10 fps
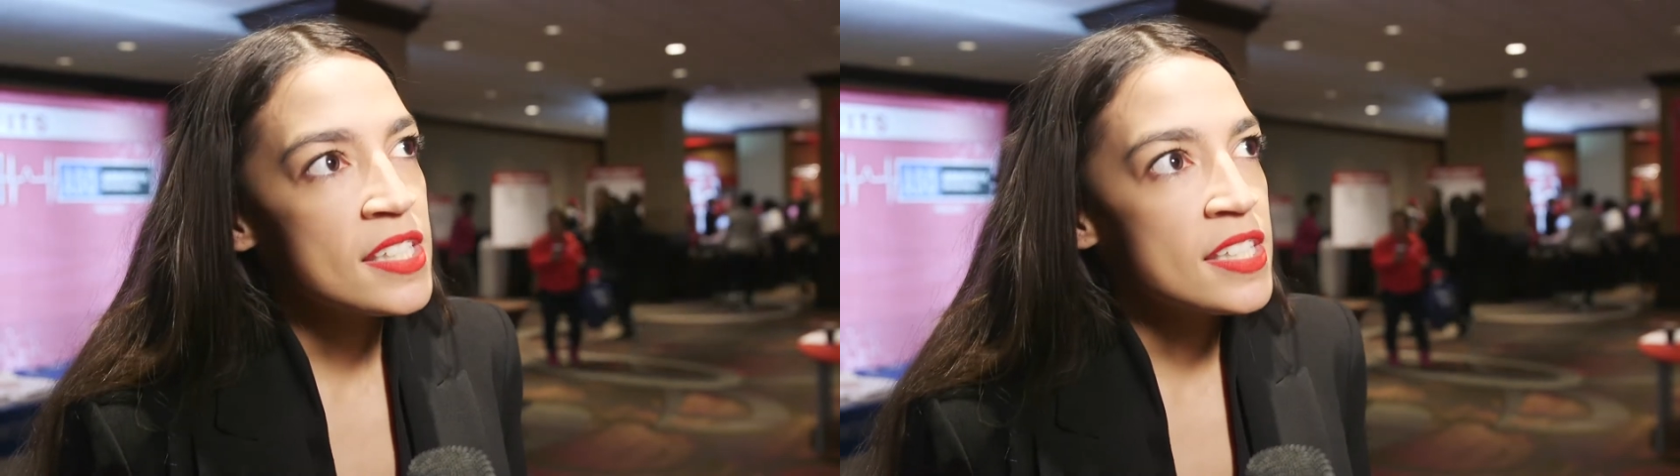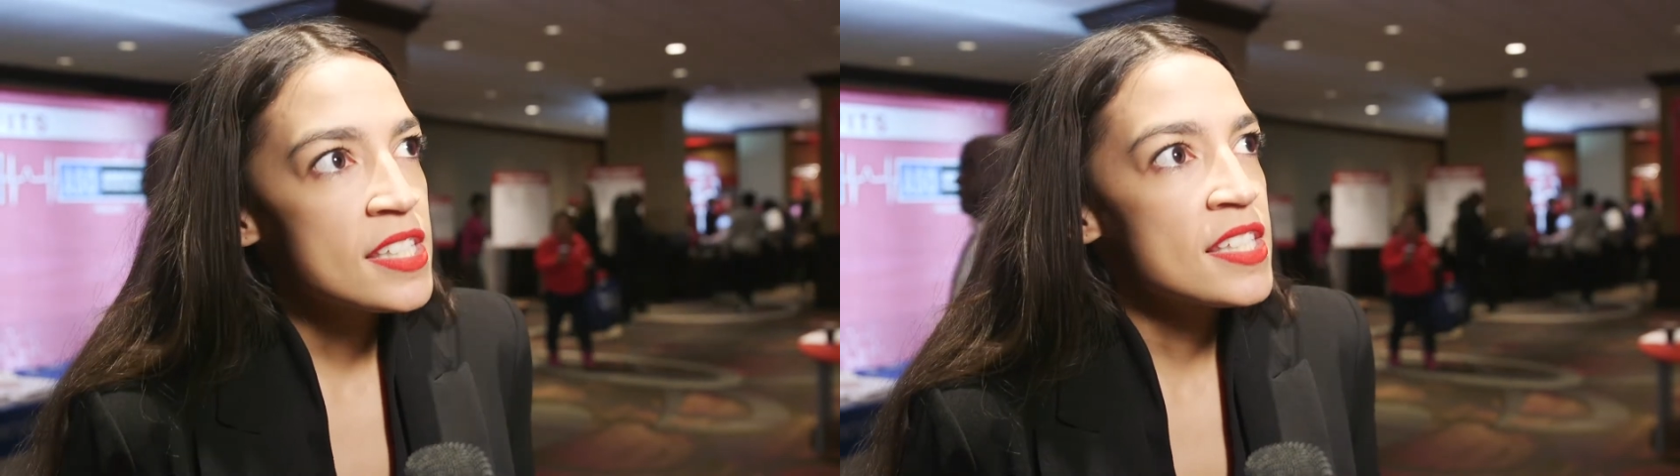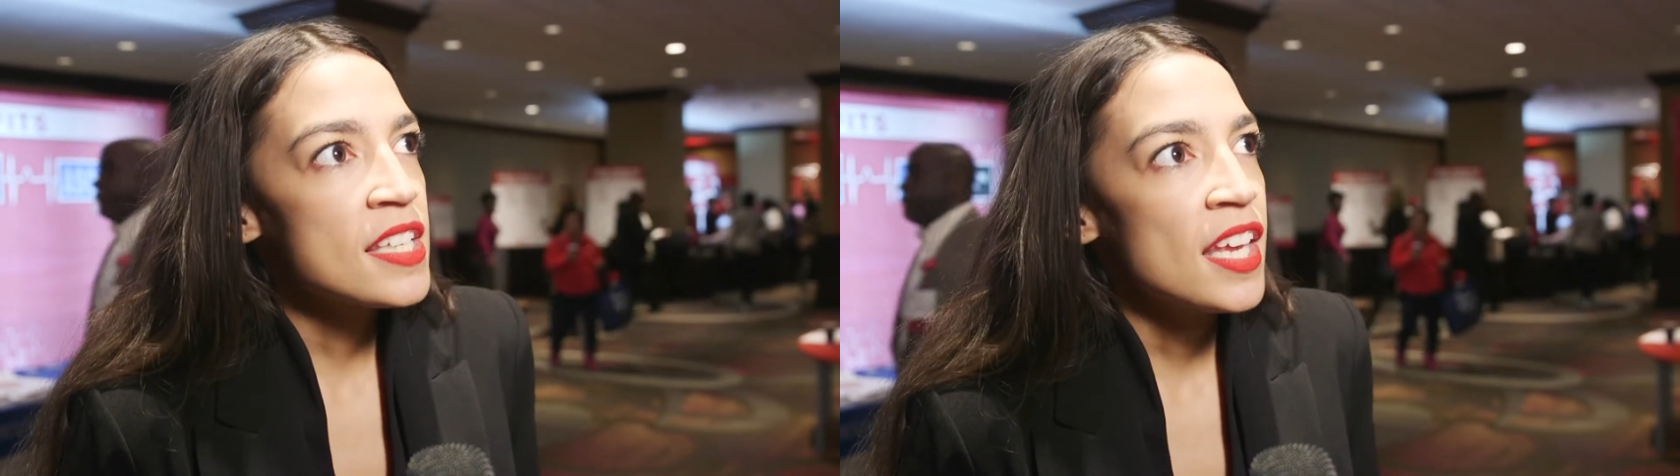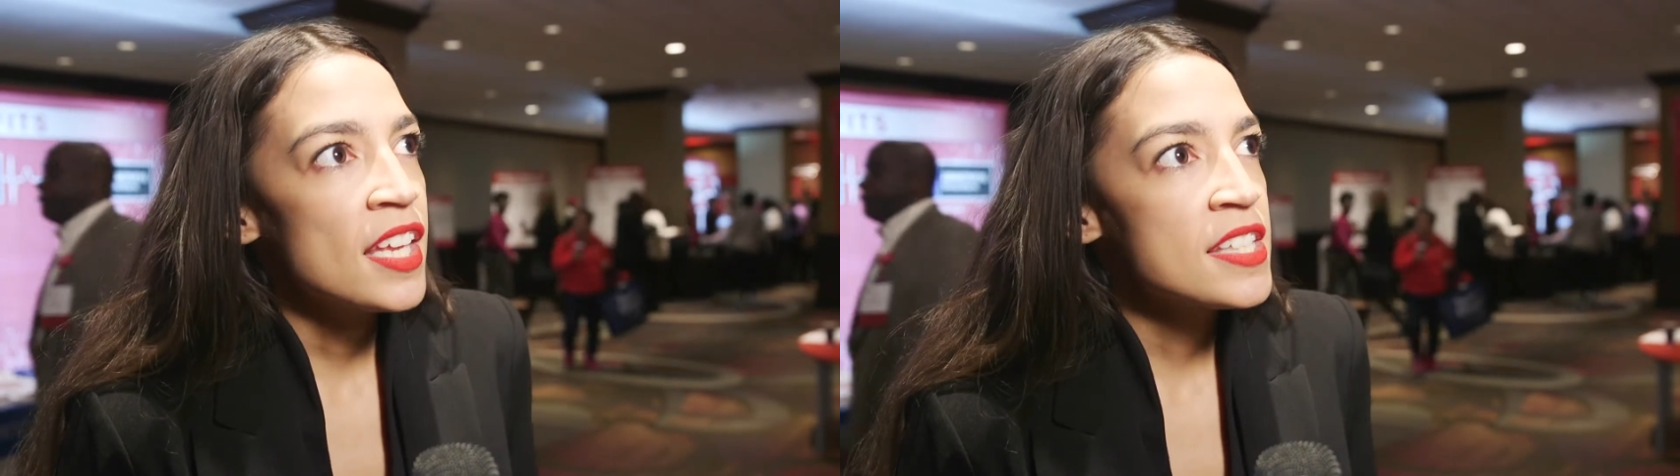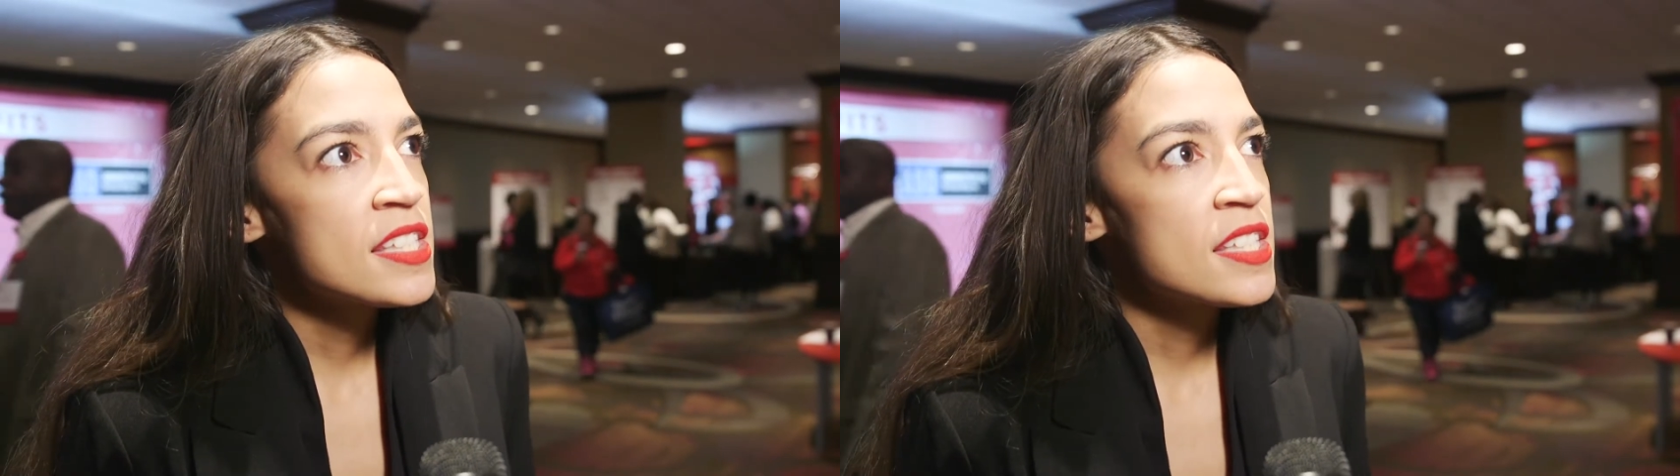
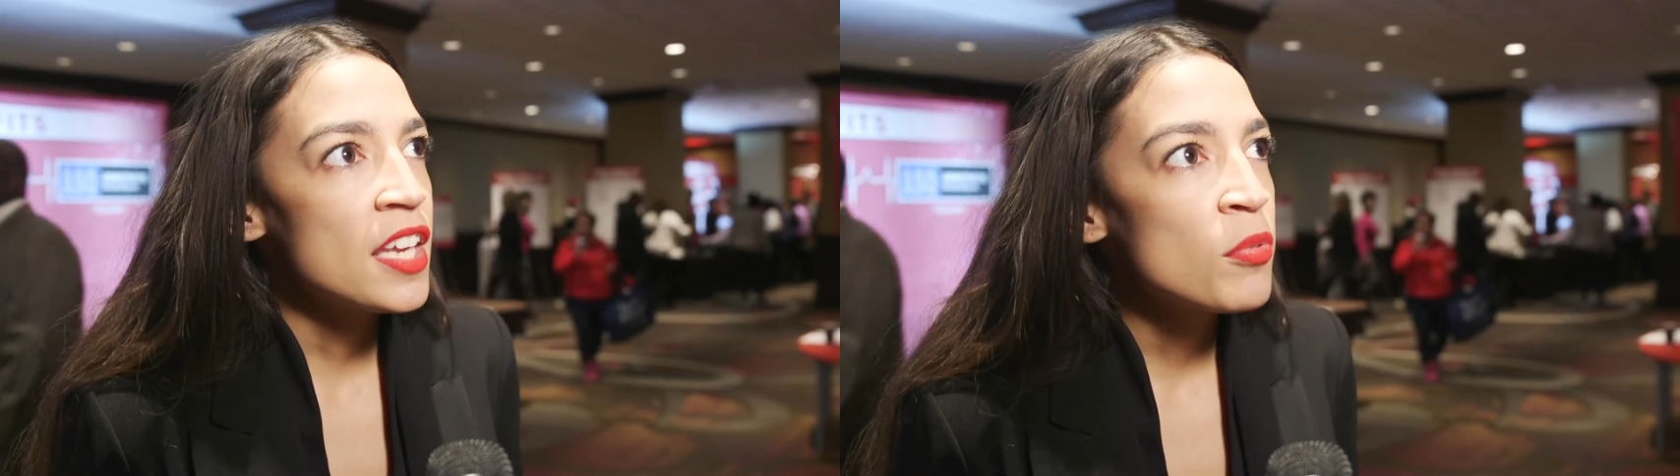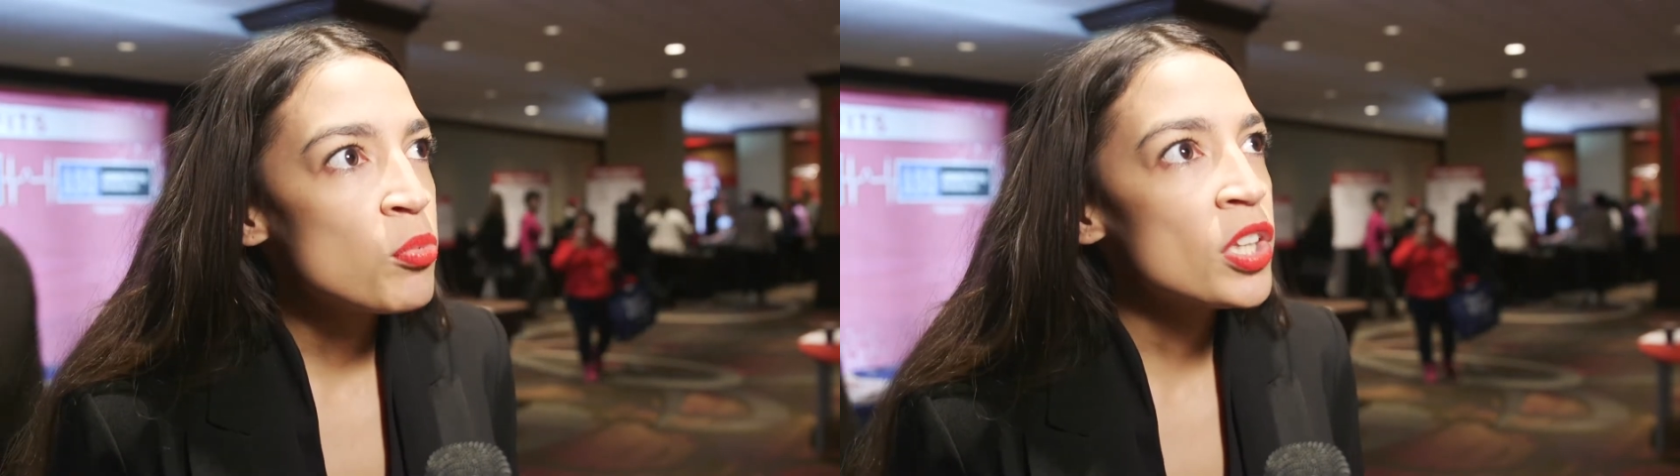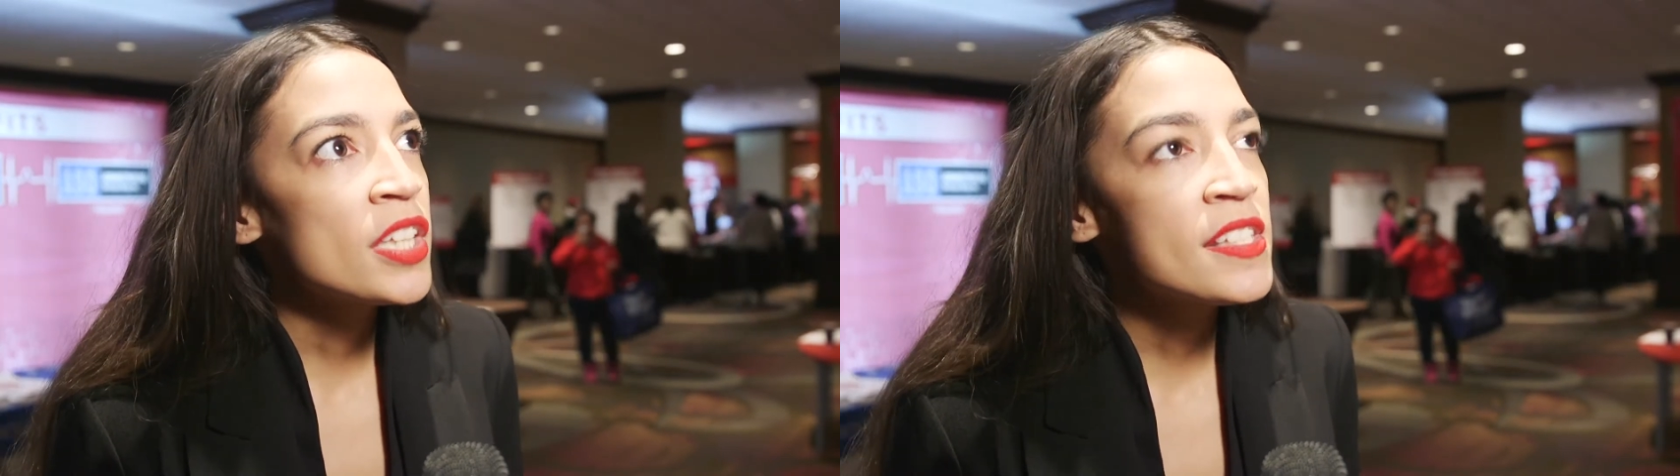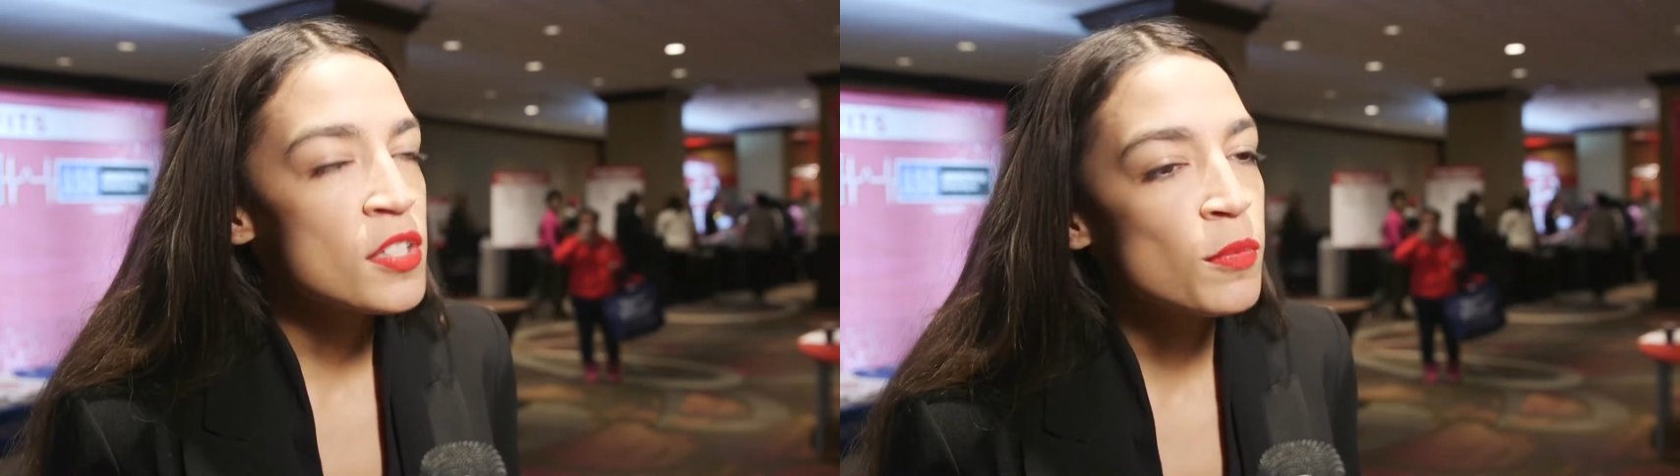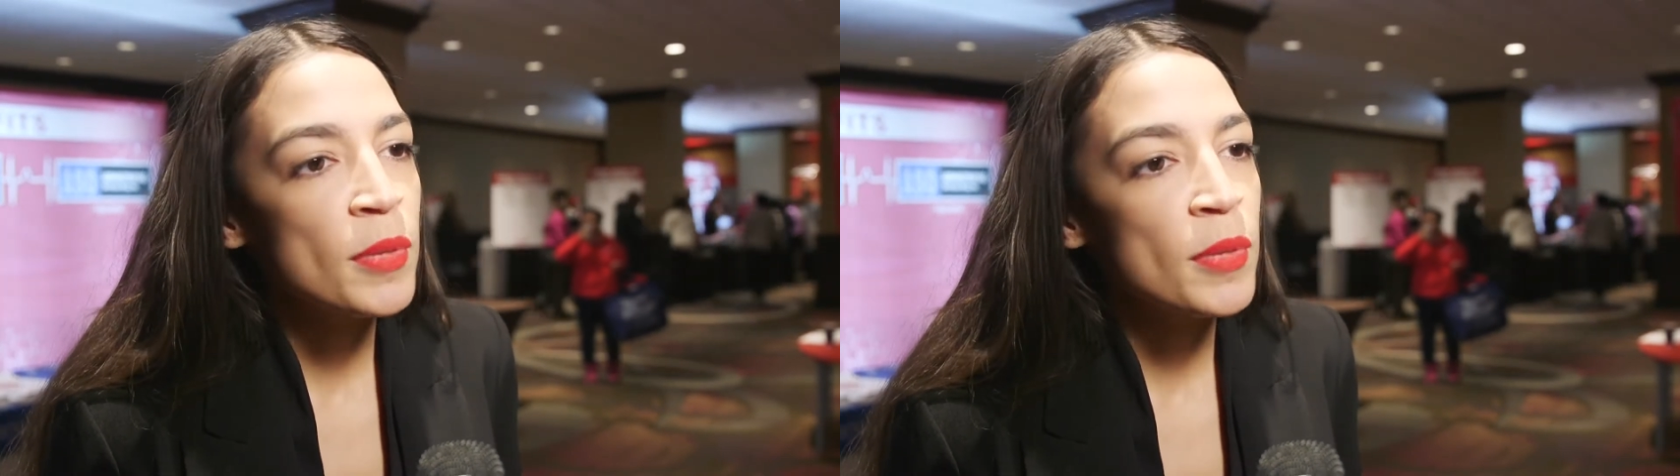it really still